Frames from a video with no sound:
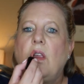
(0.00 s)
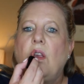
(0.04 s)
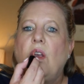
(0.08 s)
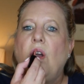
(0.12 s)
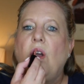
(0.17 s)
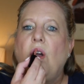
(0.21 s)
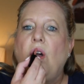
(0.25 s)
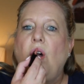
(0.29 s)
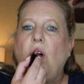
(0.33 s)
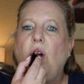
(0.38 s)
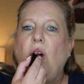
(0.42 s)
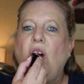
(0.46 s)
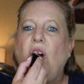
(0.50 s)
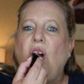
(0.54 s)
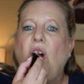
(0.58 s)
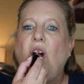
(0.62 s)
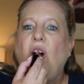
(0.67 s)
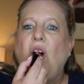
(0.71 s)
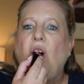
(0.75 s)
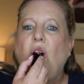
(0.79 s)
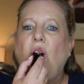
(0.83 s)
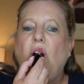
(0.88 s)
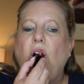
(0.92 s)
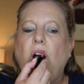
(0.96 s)

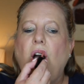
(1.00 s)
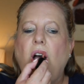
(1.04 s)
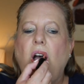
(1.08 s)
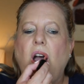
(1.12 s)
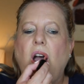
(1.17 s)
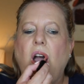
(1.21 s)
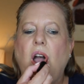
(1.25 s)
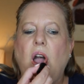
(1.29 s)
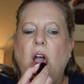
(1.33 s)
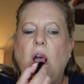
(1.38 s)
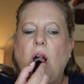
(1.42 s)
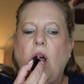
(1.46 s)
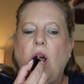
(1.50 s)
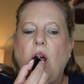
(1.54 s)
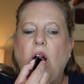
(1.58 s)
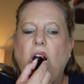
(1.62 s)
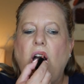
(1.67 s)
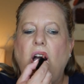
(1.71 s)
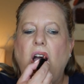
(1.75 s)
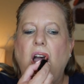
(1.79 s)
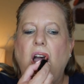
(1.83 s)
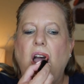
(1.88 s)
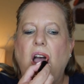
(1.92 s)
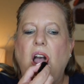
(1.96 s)

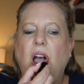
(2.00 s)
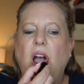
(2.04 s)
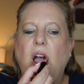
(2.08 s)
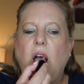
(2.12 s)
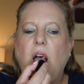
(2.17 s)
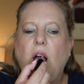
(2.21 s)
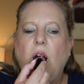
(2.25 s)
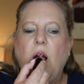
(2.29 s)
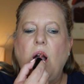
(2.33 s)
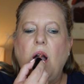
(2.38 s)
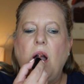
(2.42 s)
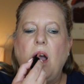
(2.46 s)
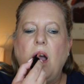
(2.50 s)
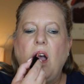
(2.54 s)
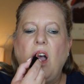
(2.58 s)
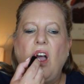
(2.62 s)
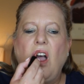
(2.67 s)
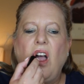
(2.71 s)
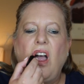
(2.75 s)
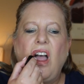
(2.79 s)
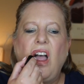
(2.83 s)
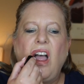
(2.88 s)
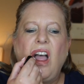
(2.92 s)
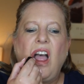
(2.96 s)

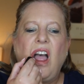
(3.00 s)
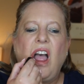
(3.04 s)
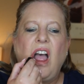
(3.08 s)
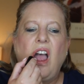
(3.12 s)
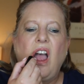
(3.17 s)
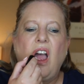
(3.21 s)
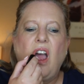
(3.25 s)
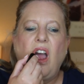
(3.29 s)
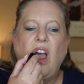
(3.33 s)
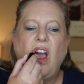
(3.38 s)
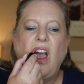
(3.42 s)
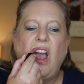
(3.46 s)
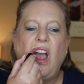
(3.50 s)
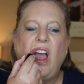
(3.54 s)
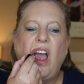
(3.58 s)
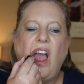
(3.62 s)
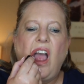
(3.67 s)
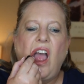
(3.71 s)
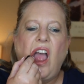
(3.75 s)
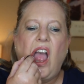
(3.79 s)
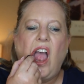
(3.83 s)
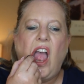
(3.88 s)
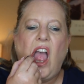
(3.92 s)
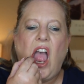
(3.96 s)

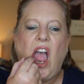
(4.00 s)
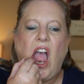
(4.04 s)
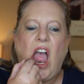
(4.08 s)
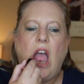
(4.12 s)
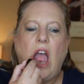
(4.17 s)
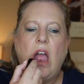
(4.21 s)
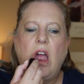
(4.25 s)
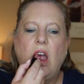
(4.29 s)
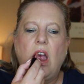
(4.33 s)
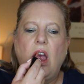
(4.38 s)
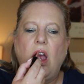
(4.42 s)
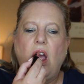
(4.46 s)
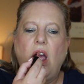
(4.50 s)
[no speech]